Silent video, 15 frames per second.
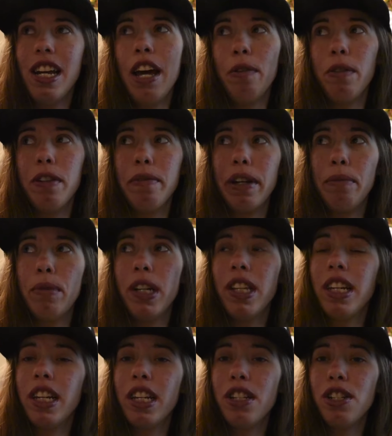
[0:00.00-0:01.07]
And with my
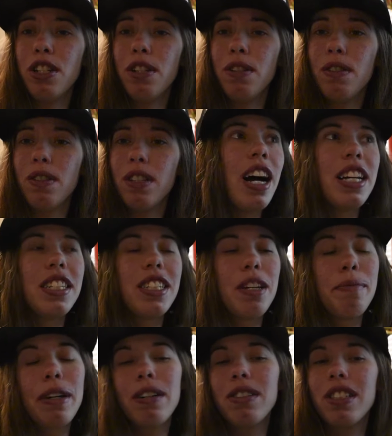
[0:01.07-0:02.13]
breathing issues, I
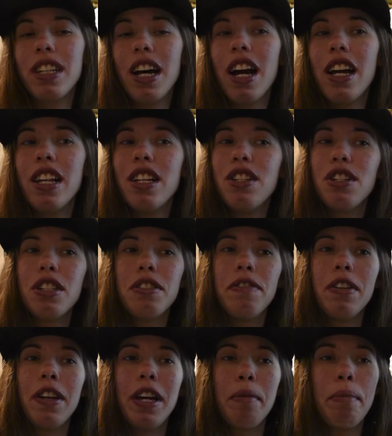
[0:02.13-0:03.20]
step outside and just
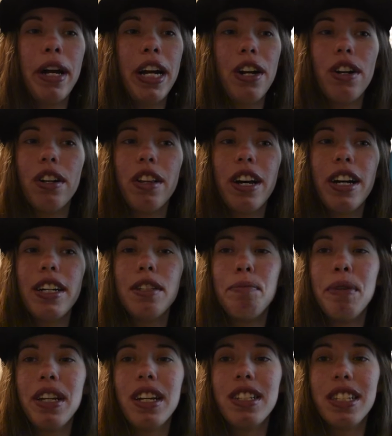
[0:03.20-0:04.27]
feel like paralyzed
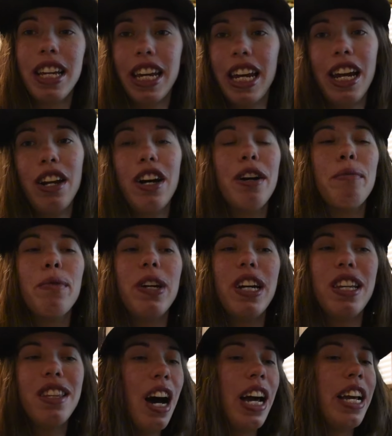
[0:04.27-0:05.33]
because I cannot
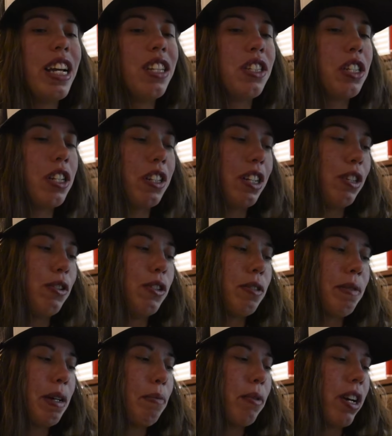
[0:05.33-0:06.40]
breathe. I instantly lose
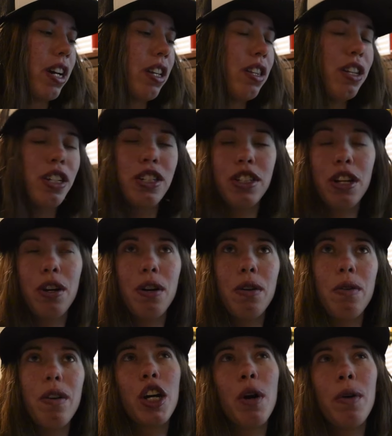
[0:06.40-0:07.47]
my breath.
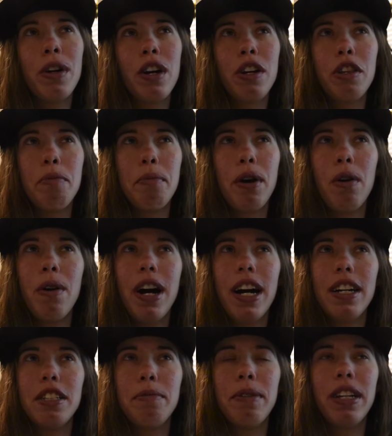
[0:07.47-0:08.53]
So going on the boat
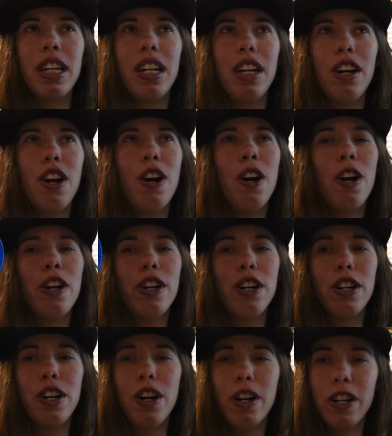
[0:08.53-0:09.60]
has been getting harder
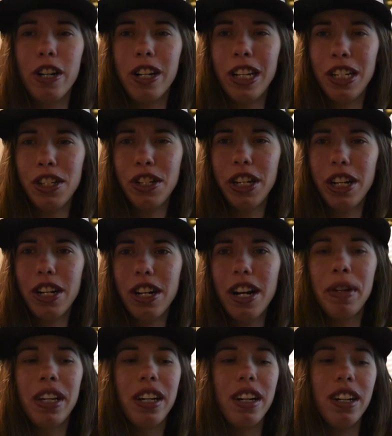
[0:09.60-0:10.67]
and harder each year
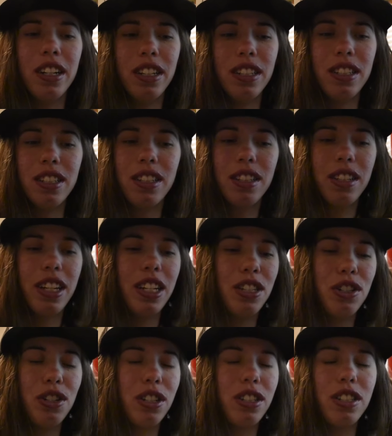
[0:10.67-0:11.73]
because
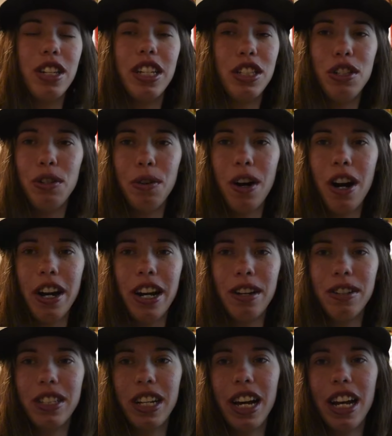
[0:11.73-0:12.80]
it's too hot
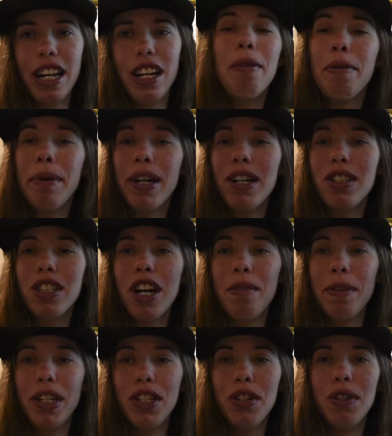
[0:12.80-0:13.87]
outside. My parents got
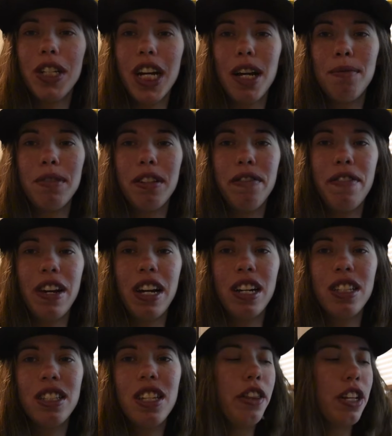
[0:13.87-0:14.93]
me two types of
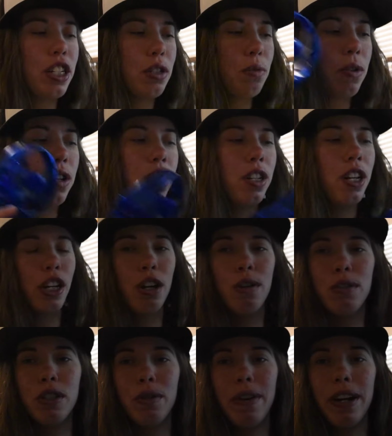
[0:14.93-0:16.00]
fans. This one
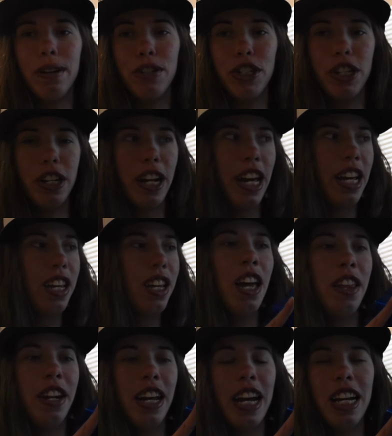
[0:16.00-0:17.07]
goes around your neck and
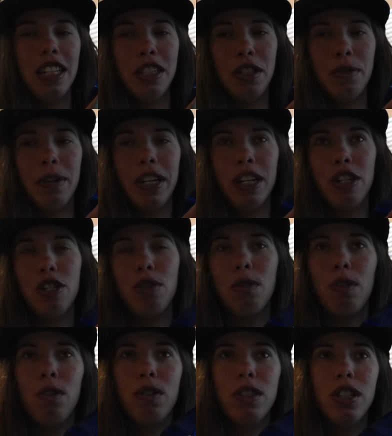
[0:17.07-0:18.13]
then it has three
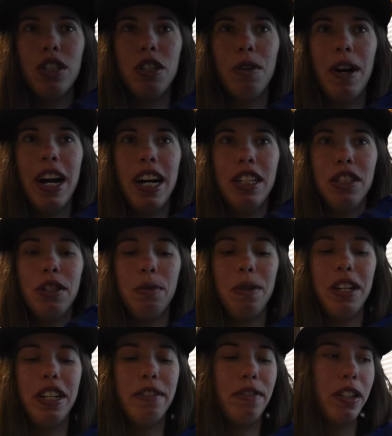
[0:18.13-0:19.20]
controls. So it has
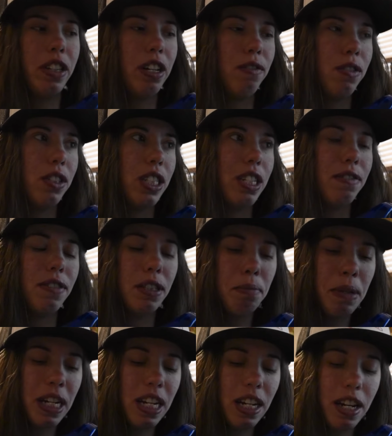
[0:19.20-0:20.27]
three different levels of
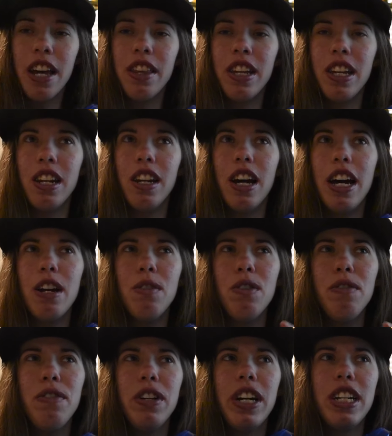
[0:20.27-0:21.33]
speed. And then I don't know
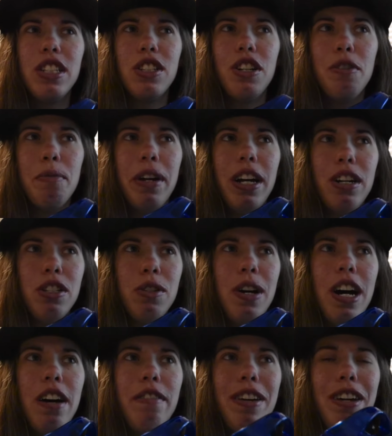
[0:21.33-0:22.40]
if you guys know, but I also
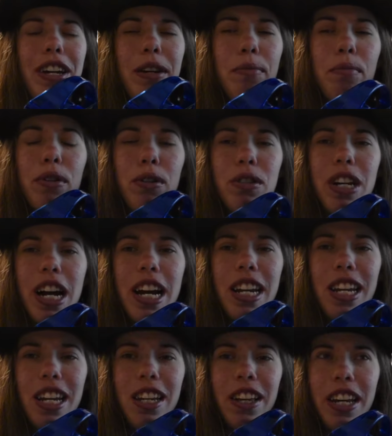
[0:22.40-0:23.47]
have a blue
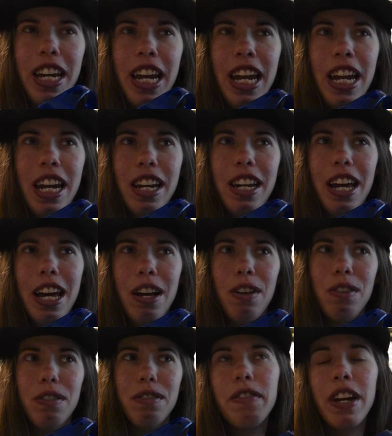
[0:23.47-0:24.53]
tiny like
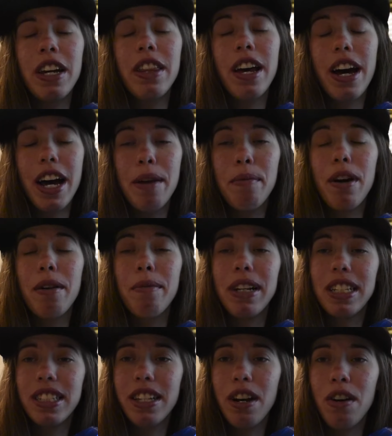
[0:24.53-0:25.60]
handheld fan that I bought
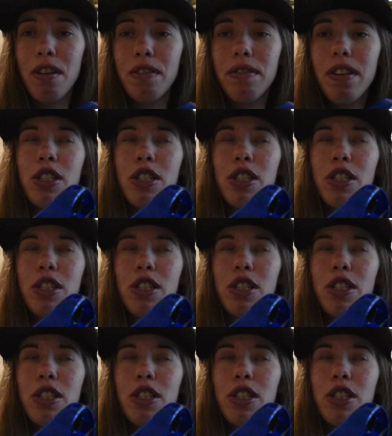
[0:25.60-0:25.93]
myself.